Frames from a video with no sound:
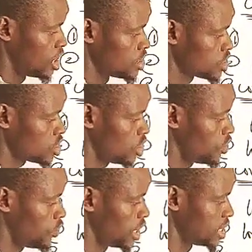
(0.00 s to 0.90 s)

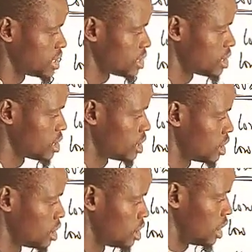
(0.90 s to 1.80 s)
solvent
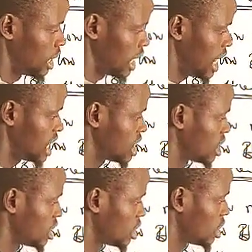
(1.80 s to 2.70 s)
like
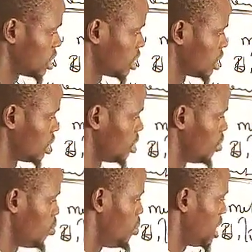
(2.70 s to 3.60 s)

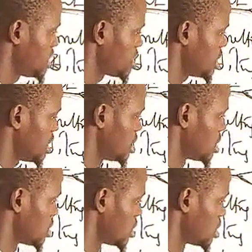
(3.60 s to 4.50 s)

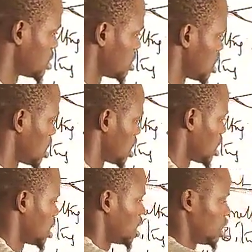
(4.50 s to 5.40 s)
benzene.
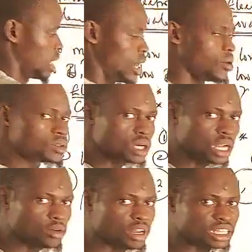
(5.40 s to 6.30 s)
All
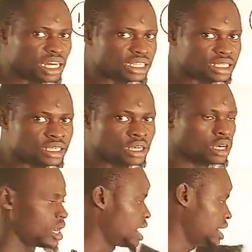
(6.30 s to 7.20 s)
together like that.
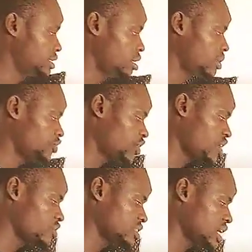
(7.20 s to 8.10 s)
And number
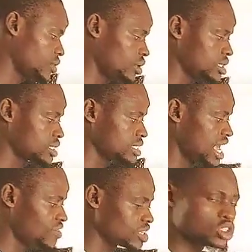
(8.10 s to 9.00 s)
5 is that what?
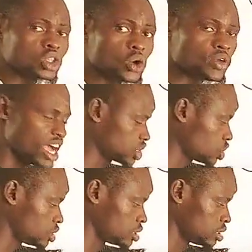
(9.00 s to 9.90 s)
They have a slow
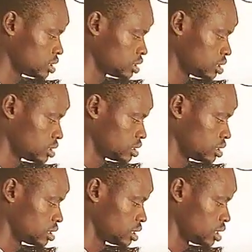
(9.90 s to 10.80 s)
reaction.
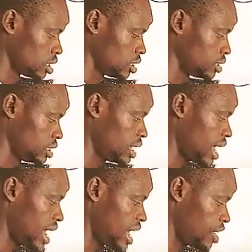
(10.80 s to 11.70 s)
They
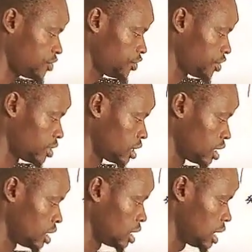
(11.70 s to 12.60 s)
have
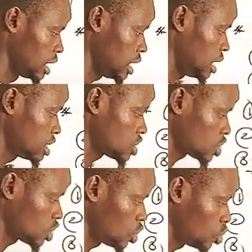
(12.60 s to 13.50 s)
a
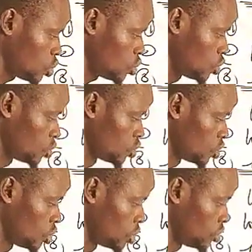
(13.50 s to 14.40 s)
slow
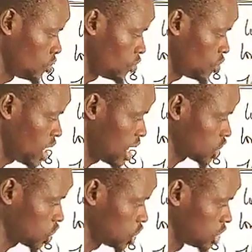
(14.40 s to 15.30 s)

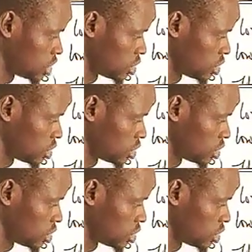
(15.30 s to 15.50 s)
reaction.